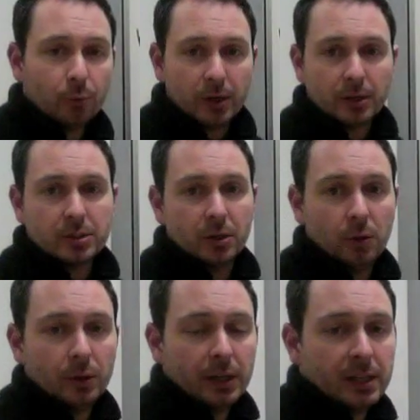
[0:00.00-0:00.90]
works
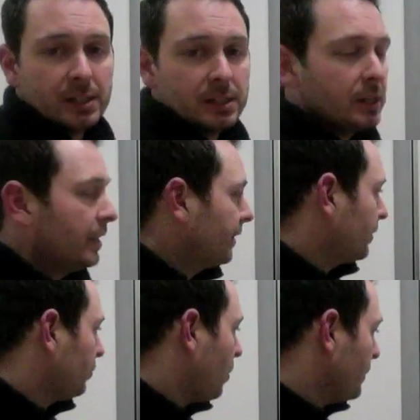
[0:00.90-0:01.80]
though is
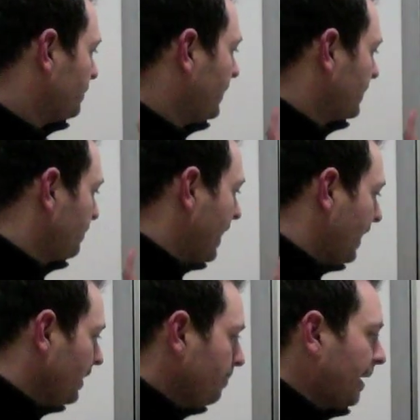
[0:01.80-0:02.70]
there'll always be a
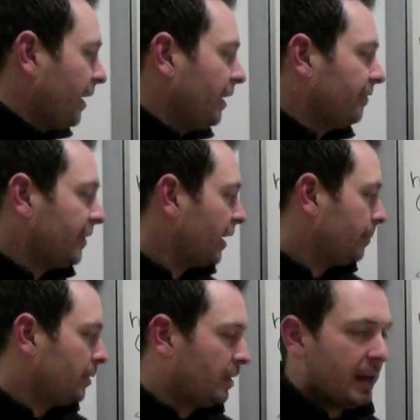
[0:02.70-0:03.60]
dependent vari
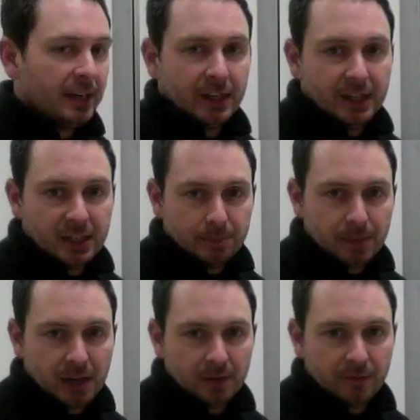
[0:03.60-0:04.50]
variable and an
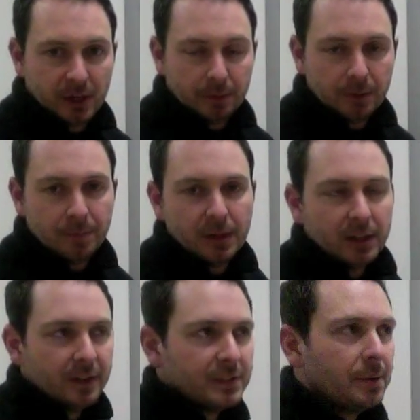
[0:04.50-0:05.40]
independent variable.
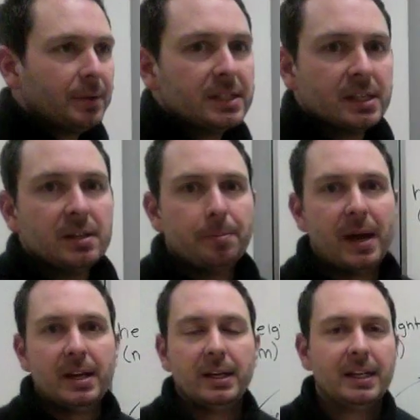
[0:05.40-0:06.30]
If something's
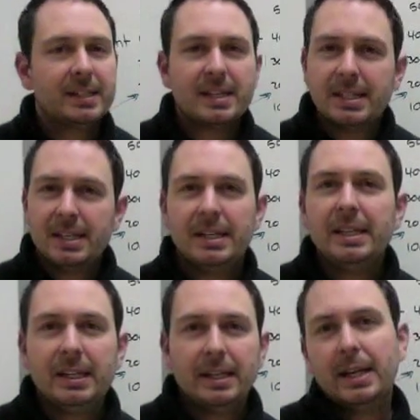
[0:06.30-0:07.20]
independent, it doesn't
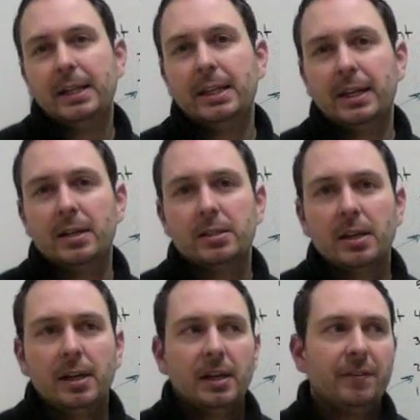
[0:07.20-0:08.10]
need anything else.
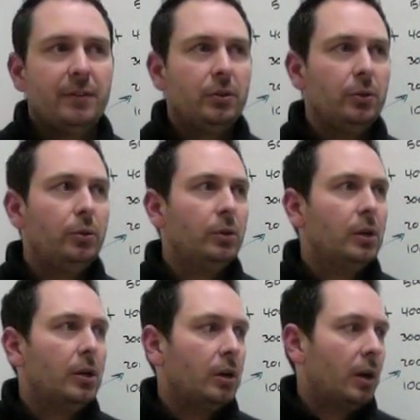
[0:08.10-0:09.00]
If you
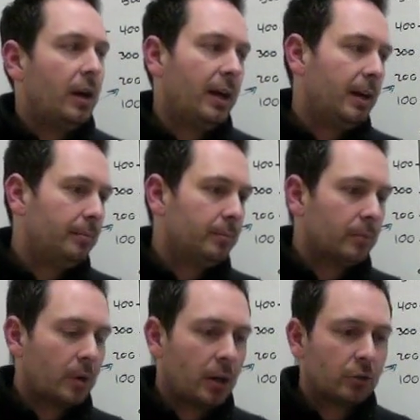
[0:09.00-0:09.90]
um,
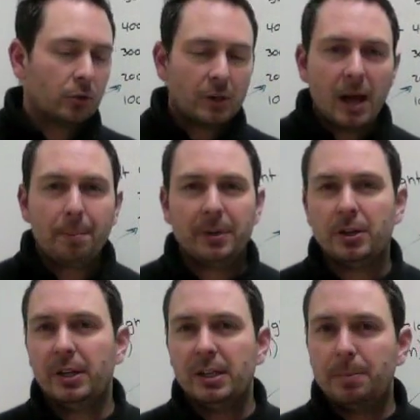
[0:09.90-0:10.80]
are grown up and you're
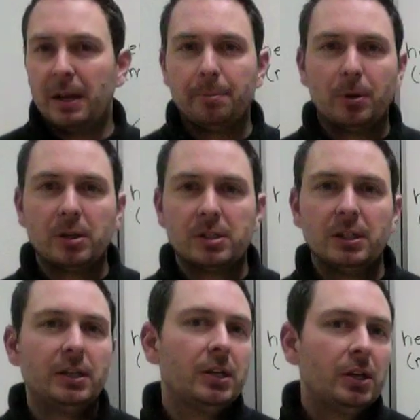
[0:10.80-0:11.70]
an independent
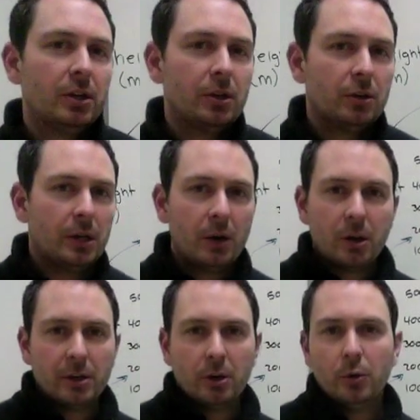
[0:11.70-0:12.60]
person, you're out
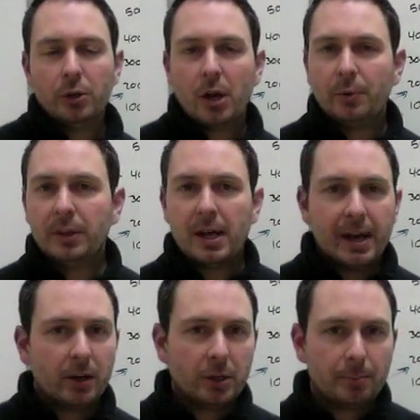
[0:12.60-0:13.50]
on your own, you're not
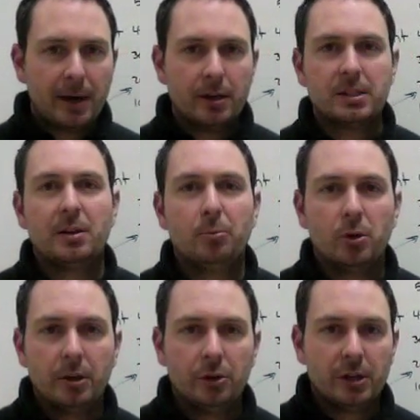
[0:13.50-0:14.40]
relying on your parents
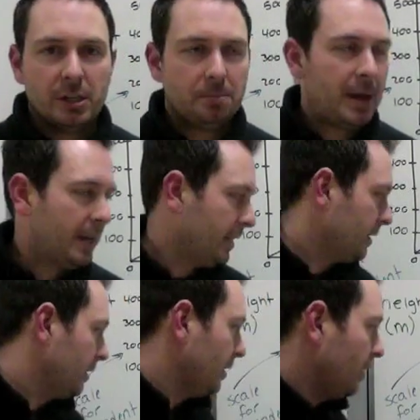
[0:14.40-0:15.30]
anymore, you're independent.
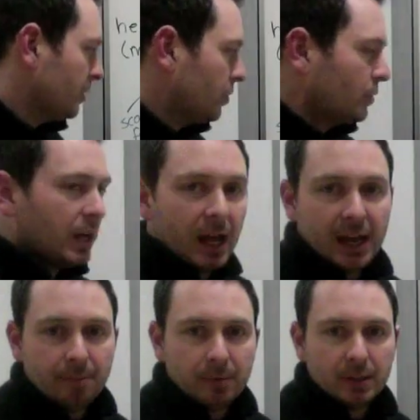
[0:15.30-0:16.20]
So
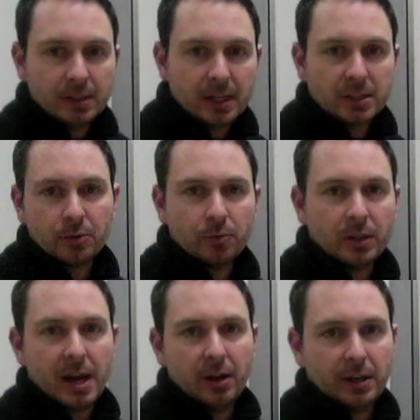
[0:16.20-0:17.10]
time doesn't
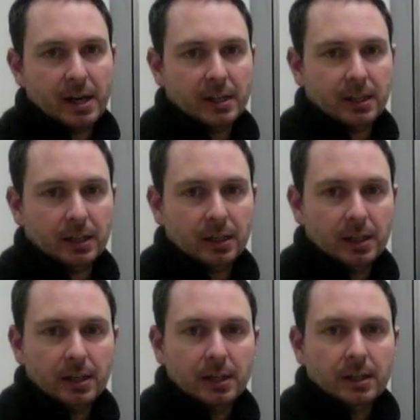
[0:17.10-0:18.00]
rely on anything.
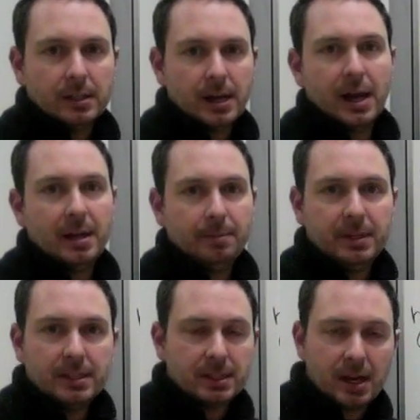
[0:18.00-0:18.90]
Time
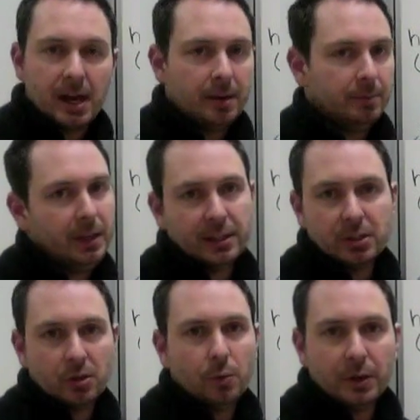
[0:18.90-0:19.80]
is time. It's
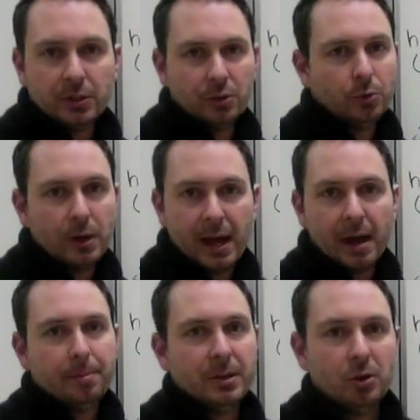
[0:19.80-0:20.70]
going to
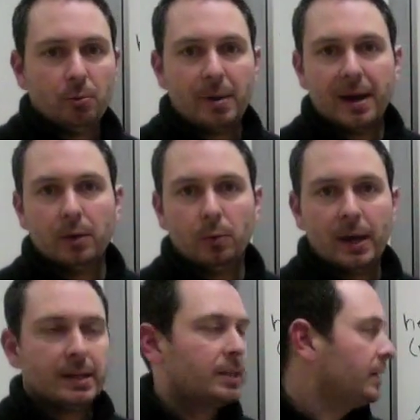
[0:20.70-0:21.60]
happen no matter
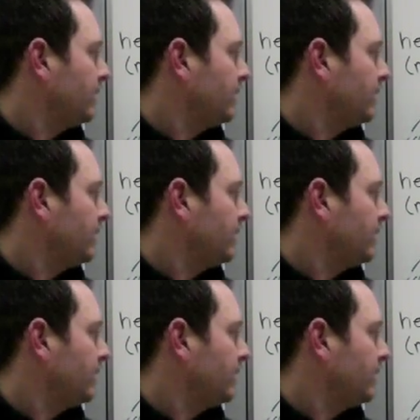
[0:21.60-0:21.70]
what.